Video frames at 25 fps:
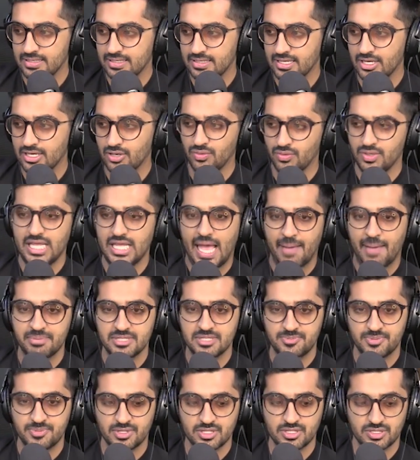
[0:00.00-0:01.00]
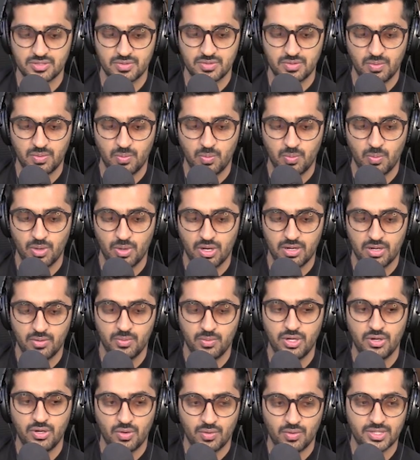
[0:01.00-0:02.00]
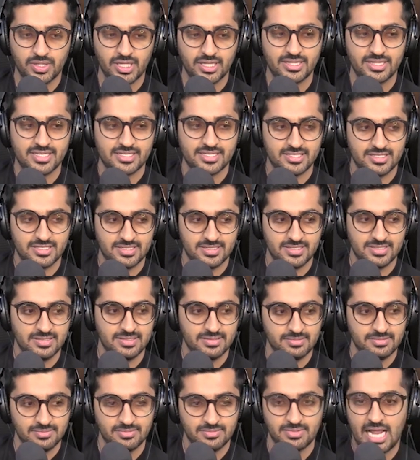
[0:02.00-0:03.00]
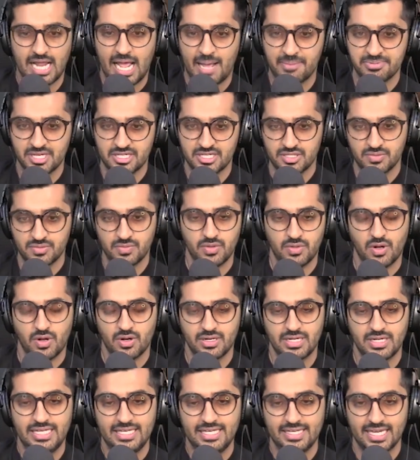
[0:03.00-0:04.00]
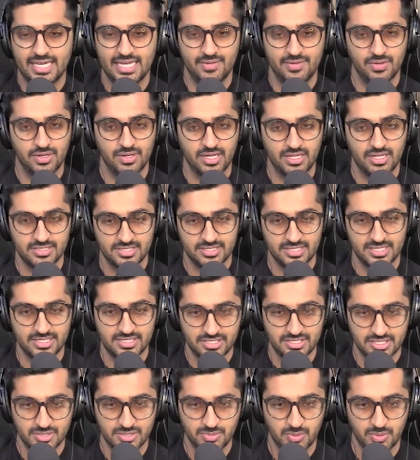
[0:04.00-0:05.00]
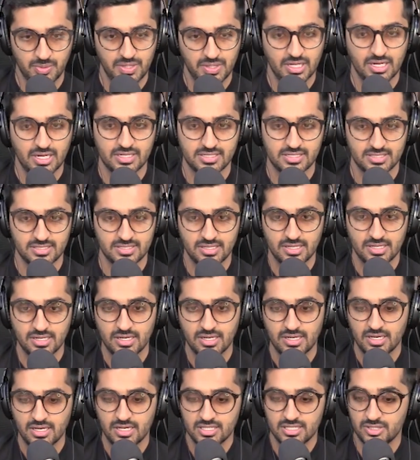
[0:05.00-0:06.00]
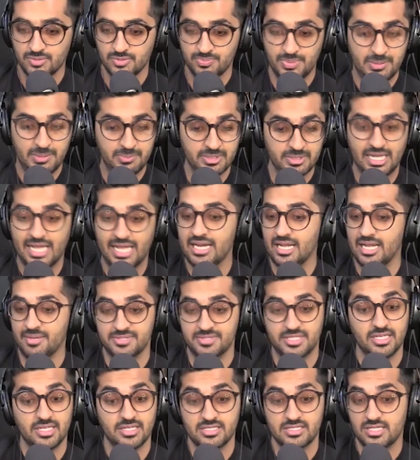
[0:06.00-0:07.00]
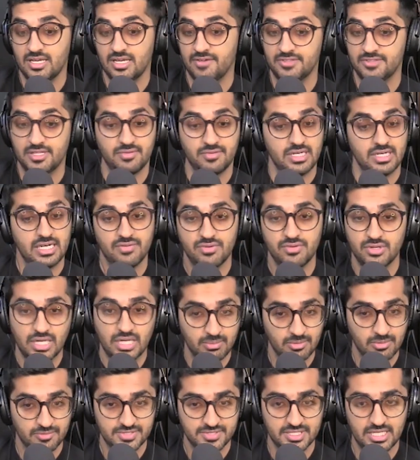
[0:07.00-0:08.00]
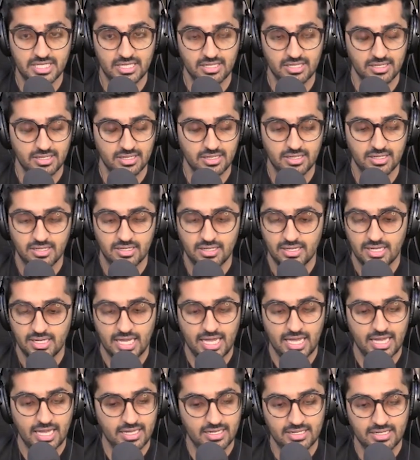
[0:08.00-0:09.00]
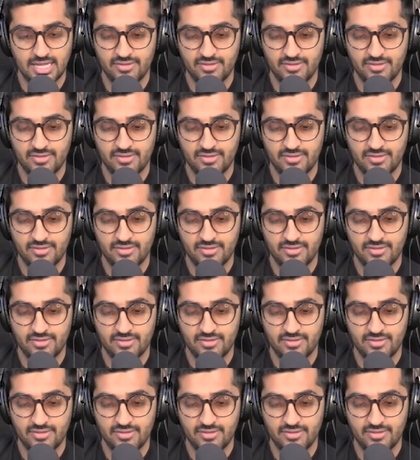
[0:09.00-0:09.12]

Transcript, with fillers: it only happens because we we know that this rap session will not leak anywhere else. It's just between us. So people end up saying stuff they would never dream of saying, and